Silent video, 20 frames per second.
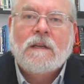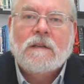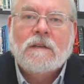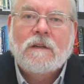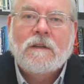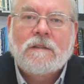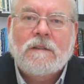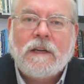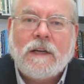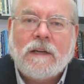
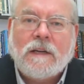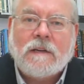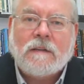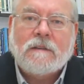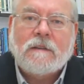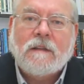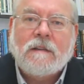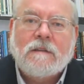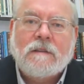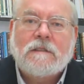Good
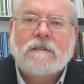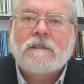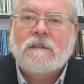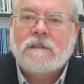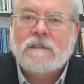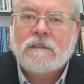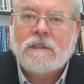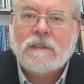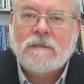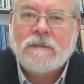day, this
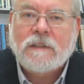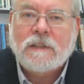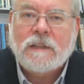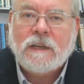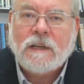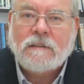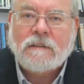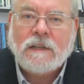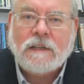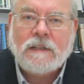is Stephen
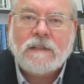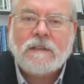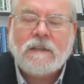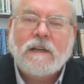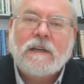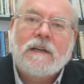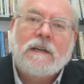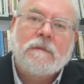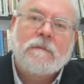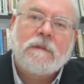Kelly.
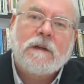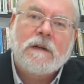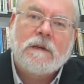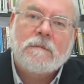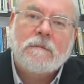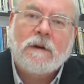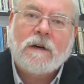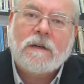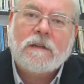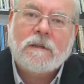I'm a
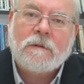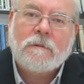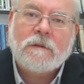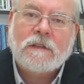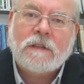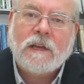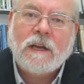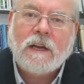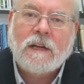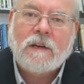partner
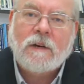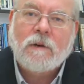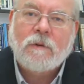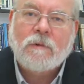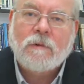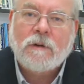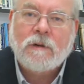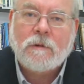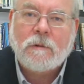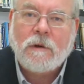with K&O
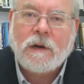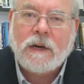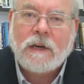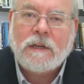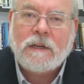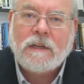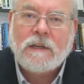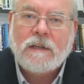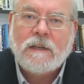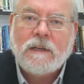
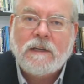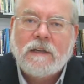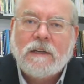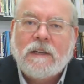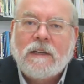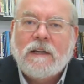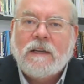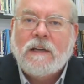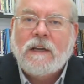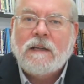Worldwide,
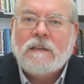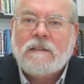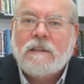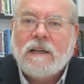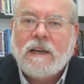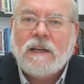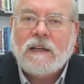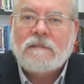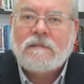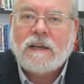and
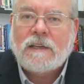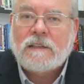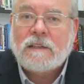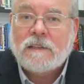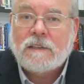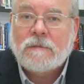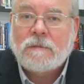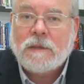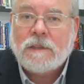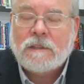today I'd like to
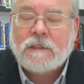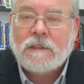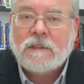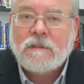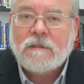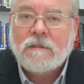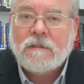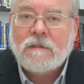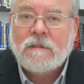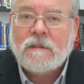speak to
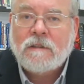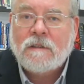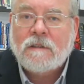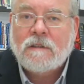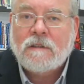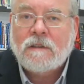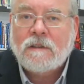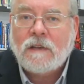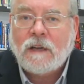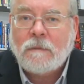you
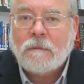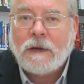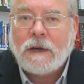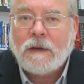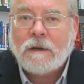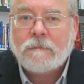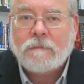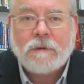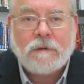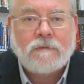
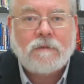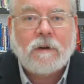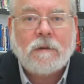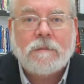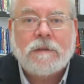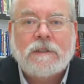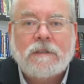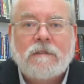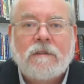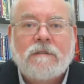about
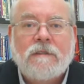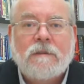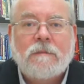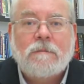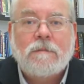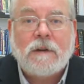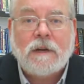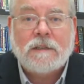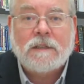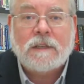performance-driven
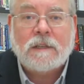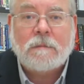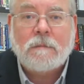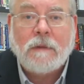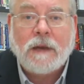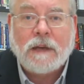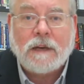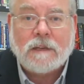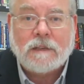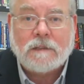project
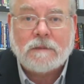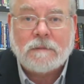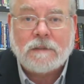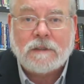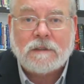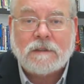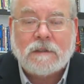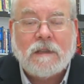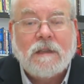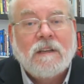
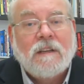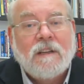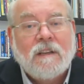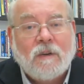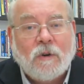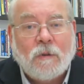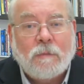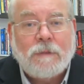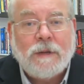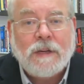management,
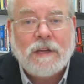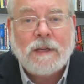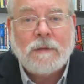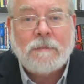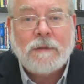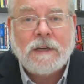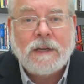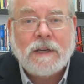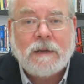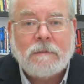or
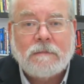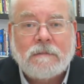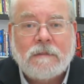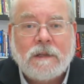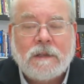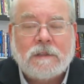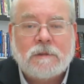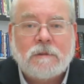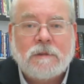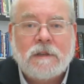PDPM
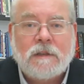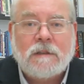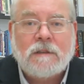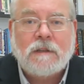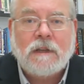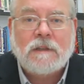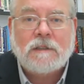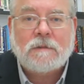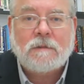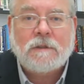as
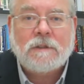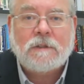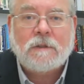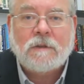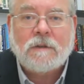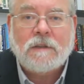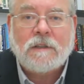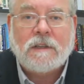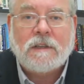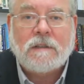we
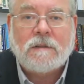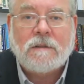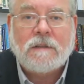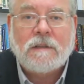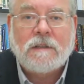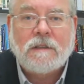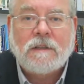shorten it.